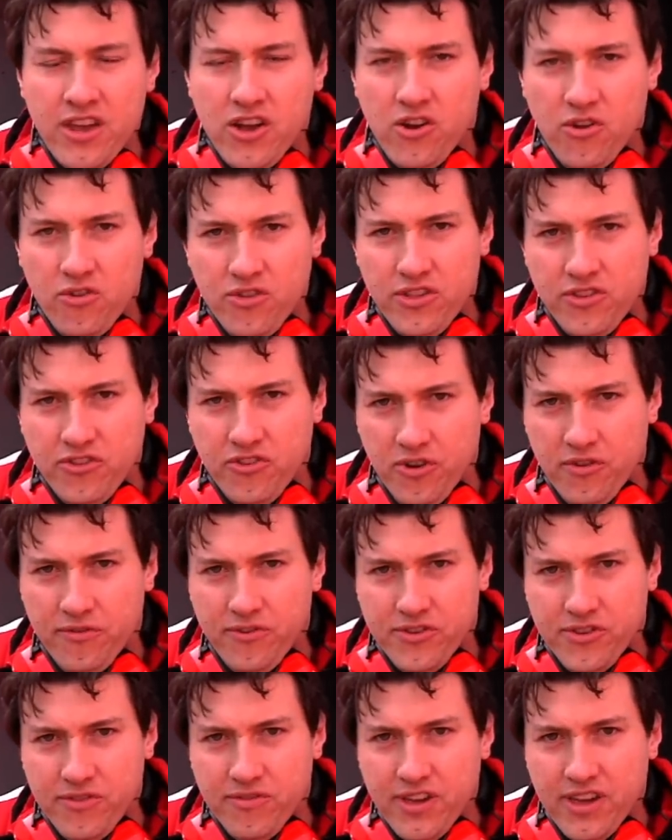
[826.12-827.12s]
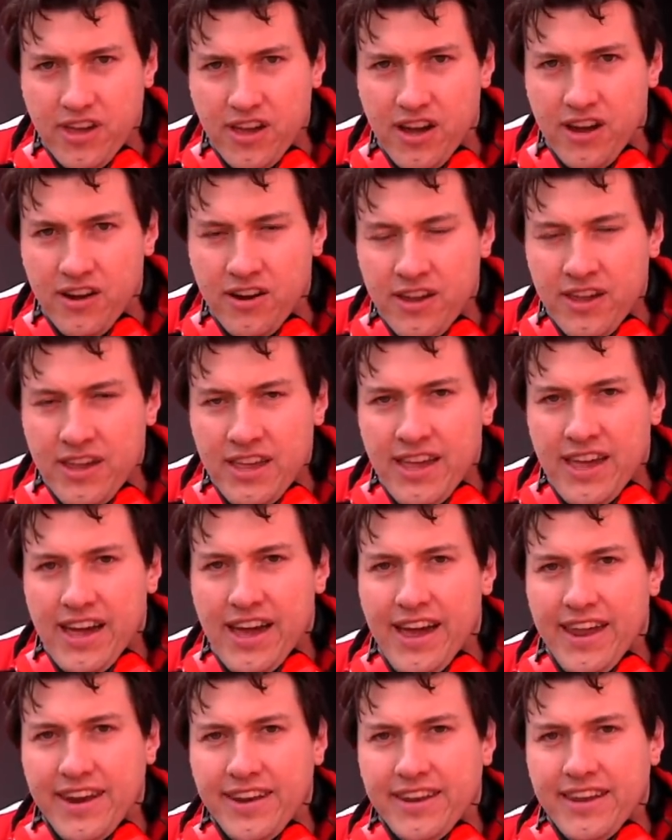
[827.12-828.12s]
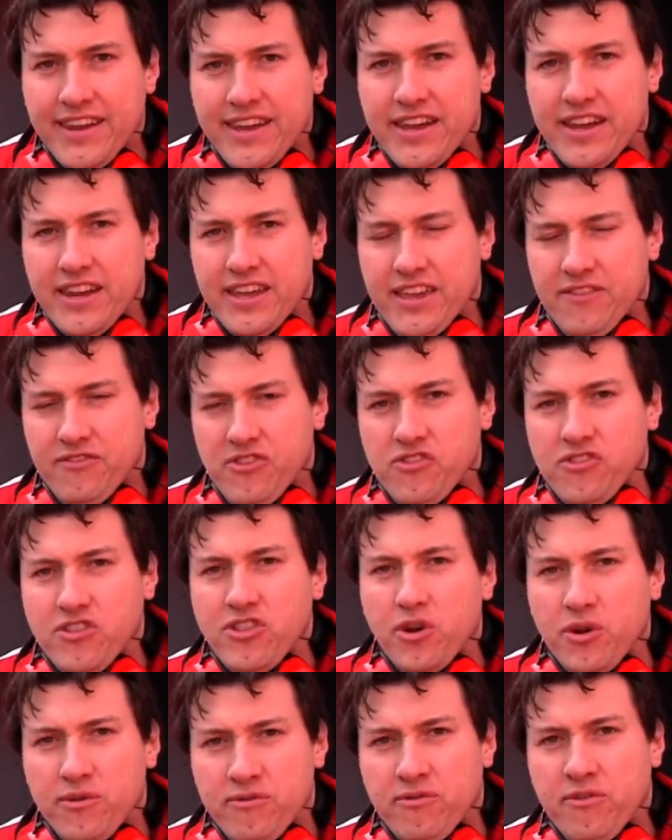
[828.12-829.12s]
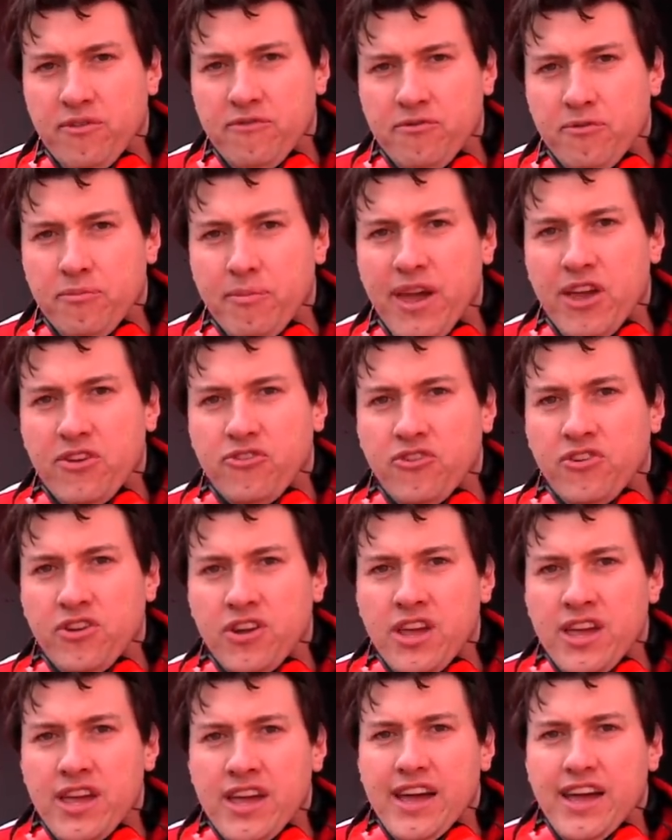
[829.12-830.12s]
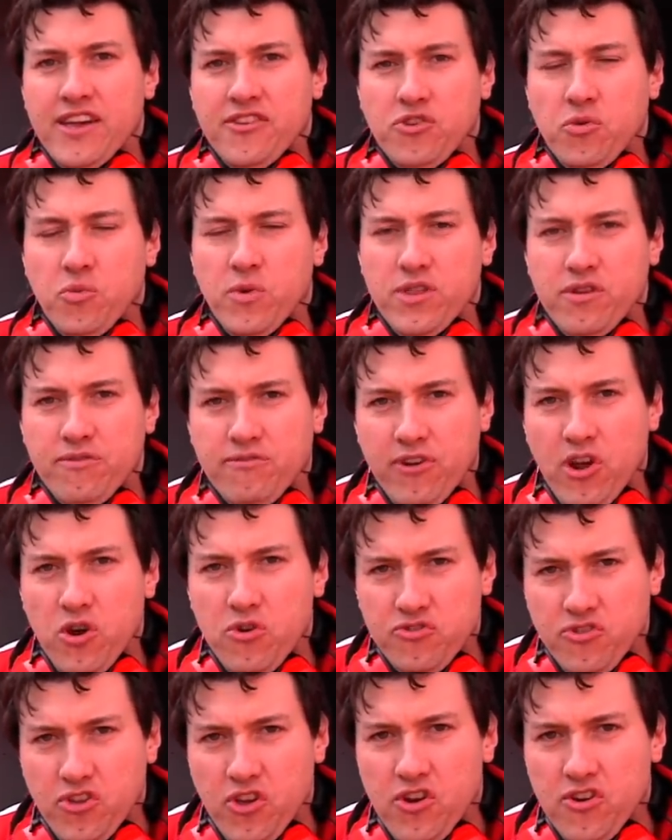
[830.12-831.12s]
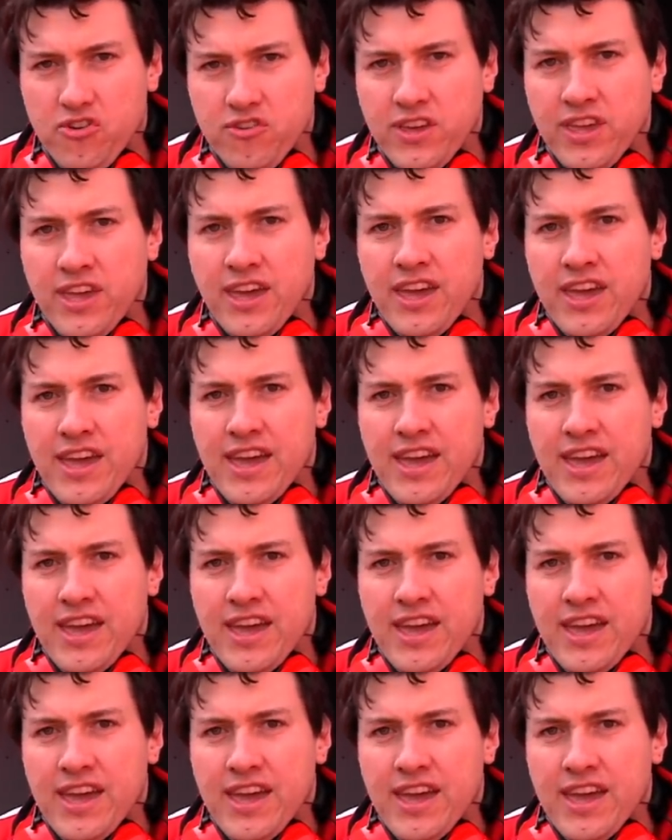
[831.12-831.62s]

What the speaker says: on the surface of the car, and it gives us a lot of information as to where the flow is going,